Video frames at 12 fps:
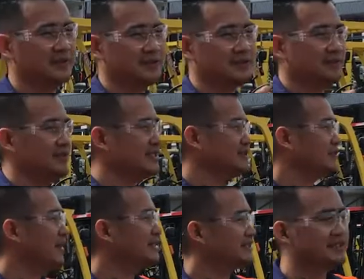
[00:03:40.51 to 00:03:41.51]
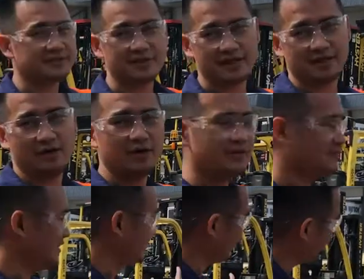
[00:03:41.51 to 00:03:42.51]
So this is the rental truck. All of
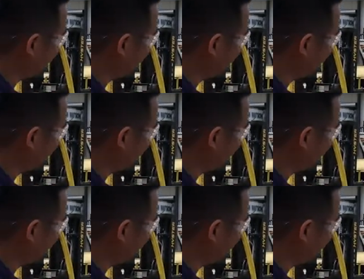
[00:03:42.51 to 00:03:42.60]
these are